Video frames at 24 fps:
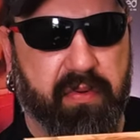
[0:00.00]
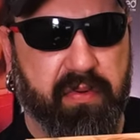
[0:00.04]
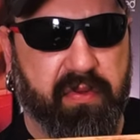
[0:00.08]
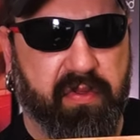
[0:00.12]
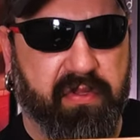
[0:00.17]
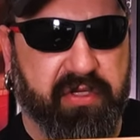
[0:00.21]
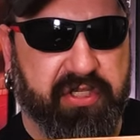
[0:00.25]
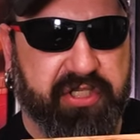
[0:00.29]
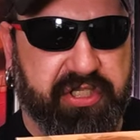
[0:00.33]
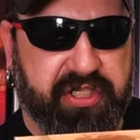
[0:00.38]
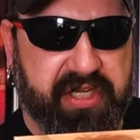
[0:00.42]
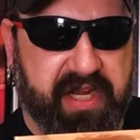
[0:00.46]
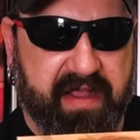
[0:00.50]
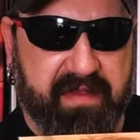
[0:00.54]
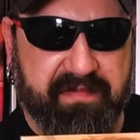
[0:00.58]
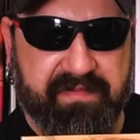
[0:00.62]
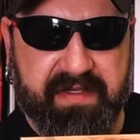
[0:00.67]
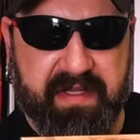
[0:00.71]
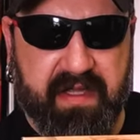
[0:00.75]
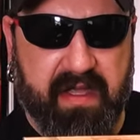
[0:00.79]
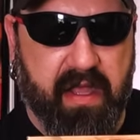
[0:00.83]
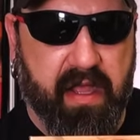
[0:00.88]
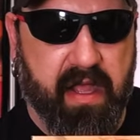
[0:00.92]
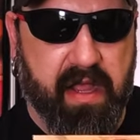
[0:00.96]
brutal
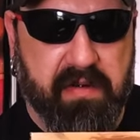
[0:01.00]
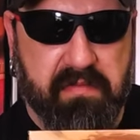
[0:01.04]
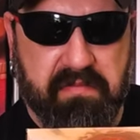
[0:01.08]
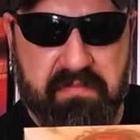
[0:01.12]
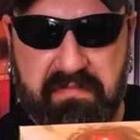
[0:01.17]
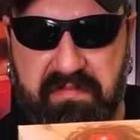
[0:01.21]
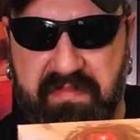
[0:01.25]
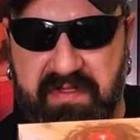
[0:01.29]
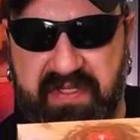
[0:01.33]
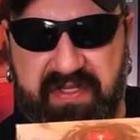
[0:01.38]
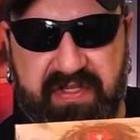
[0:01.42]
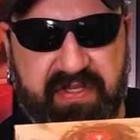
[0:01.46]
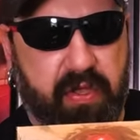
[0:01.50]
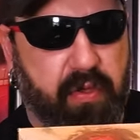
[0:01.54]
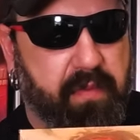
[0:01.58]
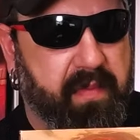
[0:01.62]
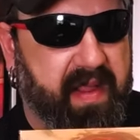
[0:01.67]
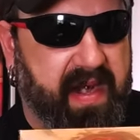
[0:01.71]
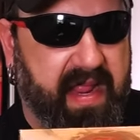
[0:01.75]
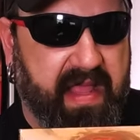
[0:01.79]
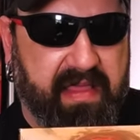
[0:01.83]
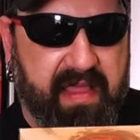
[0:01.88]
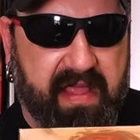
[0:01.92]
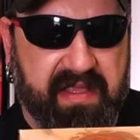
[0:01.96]
shift on so
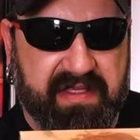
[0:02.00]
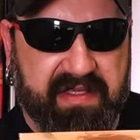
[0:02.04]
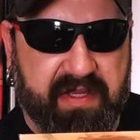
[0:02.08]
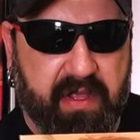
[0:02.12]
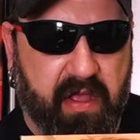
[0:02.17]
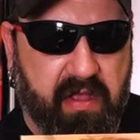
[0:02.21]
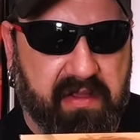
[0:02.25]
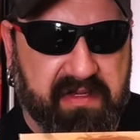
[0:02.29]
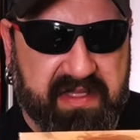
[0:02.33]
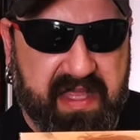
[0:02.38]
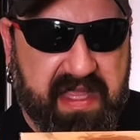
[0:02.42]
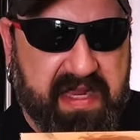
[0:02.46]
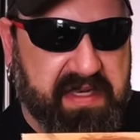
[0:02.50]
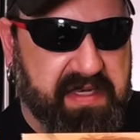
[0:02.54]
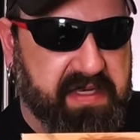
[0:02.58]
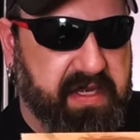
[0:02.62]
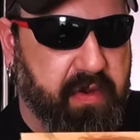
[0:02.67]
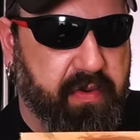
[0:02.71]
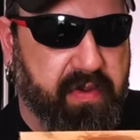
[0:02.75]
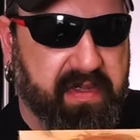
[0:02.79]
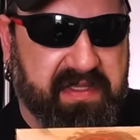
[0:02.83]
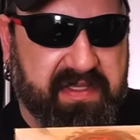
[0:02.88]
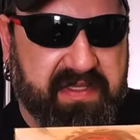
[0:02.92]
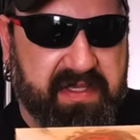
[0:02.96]
many of these songs they do